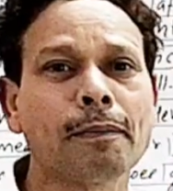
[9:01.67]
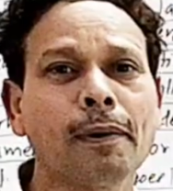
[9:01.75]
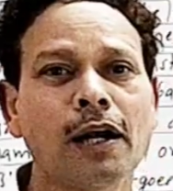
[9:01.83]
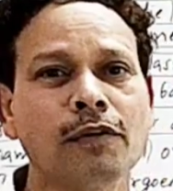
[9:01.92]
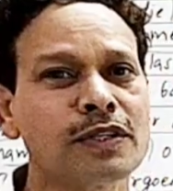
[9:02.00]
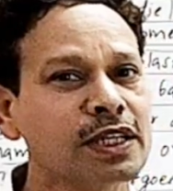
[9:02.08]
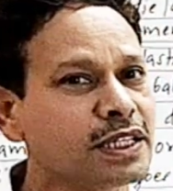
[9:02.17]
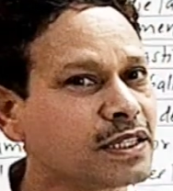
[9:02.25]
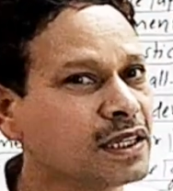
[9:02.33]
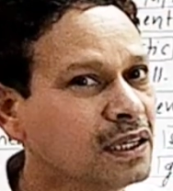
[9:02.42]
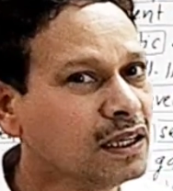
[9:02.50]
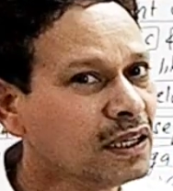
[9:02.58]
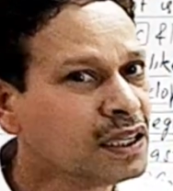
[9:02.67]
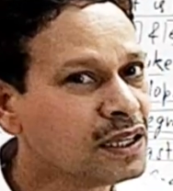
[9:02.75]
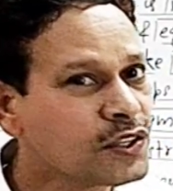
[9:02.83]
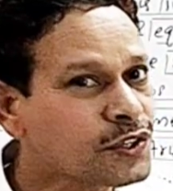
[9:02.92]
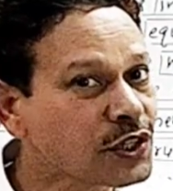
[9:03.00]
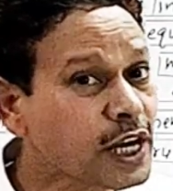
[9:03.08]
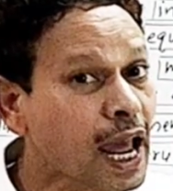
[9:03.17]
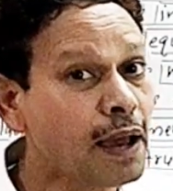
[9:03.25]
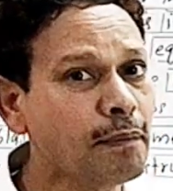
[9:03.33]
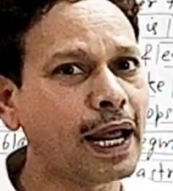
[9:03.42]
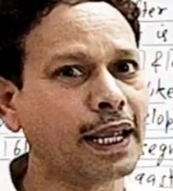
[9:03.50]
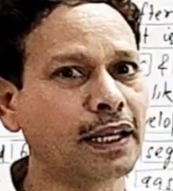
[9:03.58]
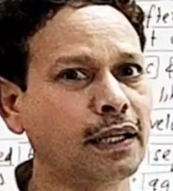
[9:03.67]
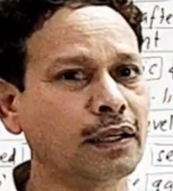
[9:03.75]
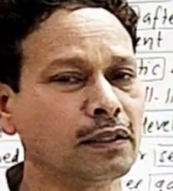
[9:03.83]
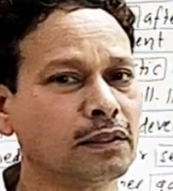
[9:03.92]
part, which is stem-like.